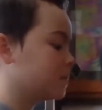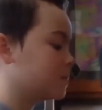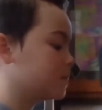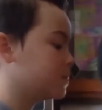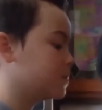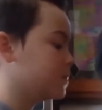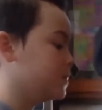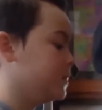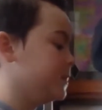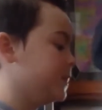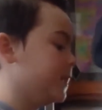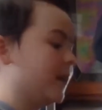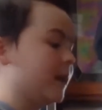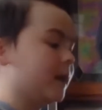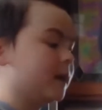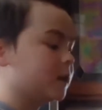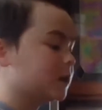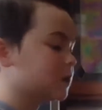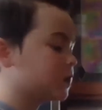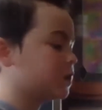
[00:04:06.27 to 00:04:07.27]
Yeah.
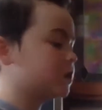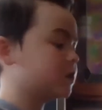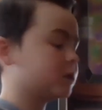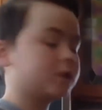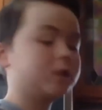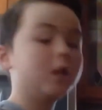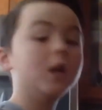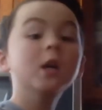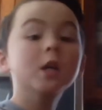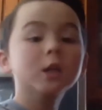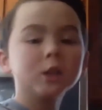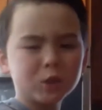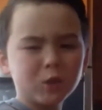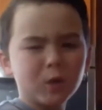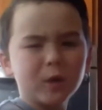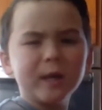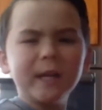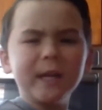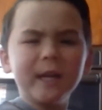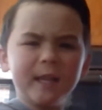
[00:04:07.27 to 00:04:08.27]
So you need to
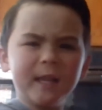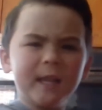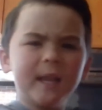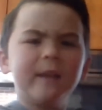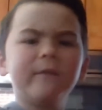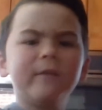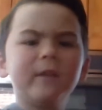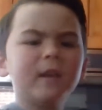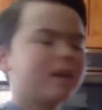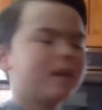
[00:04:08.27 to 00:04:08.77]
leave it